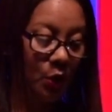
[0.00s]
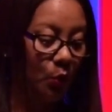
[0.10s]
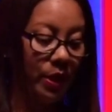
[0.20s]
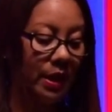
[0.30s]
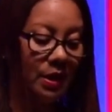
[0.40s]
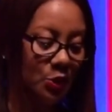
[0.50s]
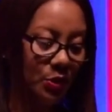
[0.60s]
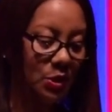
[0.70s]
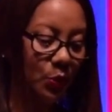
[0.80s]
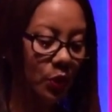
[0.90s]
We can't do
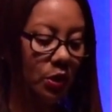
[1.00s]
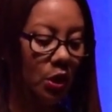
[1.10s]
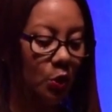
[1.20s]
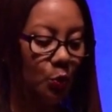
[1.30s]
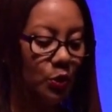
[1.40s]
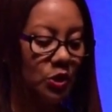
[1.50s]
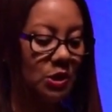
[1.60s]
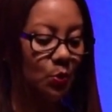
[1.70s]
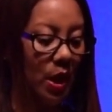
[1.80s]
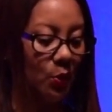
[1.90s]
this work alone, which
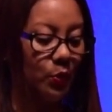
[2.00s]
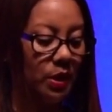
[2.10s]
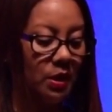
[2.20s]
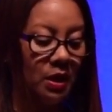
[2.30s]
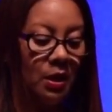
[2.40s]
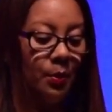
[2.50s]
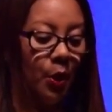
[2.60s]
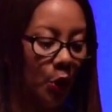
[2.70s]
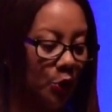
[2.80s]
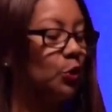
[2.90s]
is why we
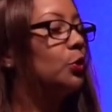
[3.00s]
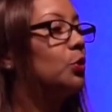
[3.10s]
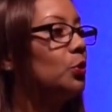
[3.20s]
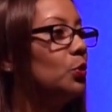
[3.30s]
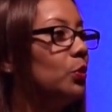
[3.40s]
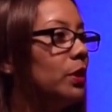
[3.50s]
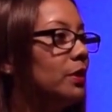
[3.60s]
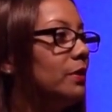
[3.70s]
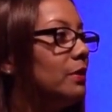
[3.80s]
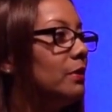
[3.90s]
partner
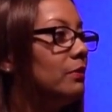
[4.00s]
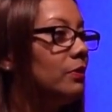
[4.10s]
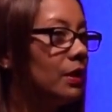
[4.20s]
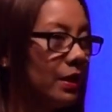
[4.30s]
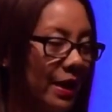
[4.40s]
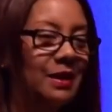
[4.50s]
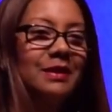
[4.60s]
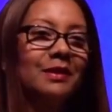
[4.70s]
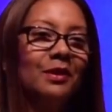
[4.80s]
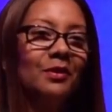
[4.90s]
with the
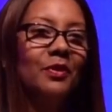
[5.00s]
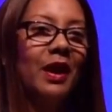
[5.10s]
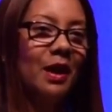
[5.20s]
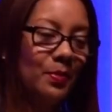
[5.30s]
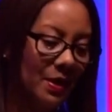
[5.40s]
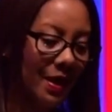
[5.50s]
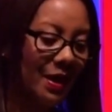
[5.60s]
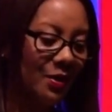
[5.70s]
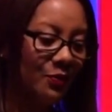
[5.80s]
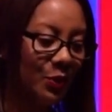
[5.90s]
likes of
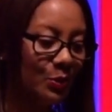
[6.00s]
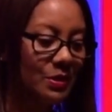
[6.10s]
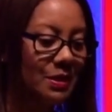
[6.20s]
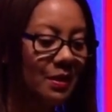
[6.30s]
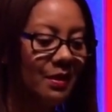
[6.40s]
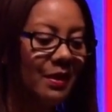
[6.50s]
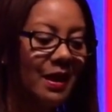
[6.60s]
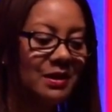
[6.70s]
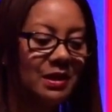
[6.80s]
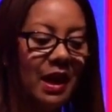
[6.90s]
APIAVote.
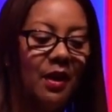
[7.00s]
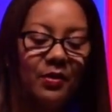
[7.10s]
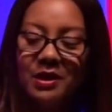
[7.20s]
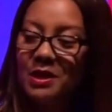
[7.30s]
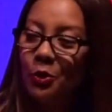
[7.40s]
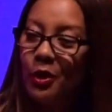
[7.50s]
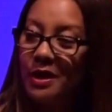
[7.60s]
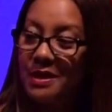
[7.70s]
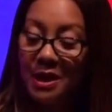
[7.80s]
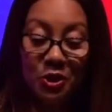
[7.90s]
As an advocacy
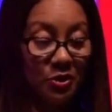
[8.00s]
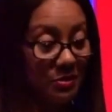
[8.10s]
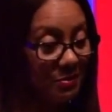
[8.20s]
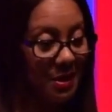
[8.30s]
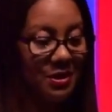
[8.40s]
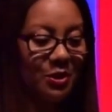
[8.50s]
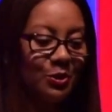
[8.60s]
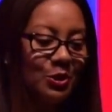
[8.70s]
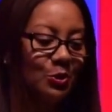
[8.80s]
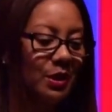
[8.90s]
organization, it's
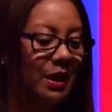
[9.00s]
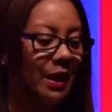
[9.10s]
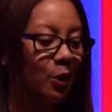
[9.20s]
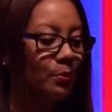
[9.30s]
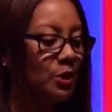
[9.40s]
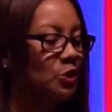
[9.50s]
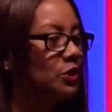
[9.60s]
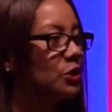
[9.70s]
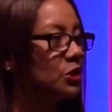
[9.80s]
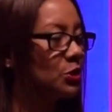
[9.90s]
our duty and our
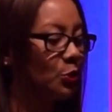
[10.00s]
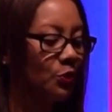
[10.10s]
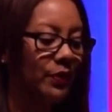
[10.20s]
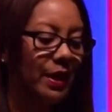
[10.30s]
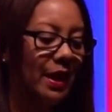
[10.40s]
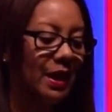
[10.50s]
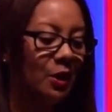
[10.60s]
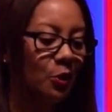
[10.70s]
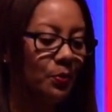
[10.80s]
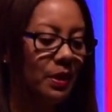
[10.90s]
mission to serve at
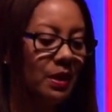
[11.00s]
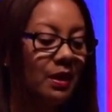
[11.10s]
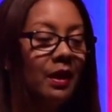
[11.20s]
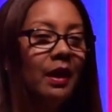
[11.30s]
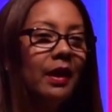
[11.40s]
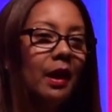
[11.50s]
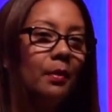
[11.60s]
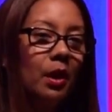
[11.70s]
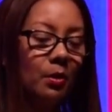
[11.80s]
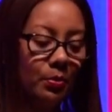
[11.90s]
AARP, and I'm
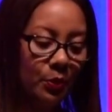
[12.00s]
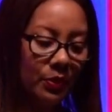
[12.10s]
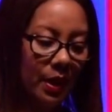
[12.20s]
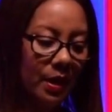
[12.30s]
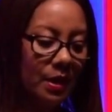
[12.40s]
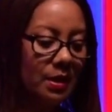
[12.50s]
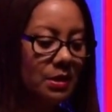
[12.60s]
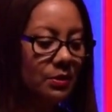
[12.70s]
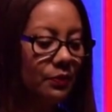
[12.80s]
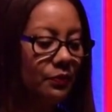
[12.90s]
humbled that I get
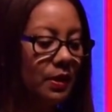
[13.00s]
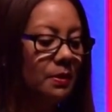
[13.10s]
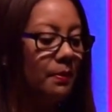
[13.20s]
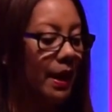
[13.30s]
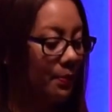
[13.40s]
to feed my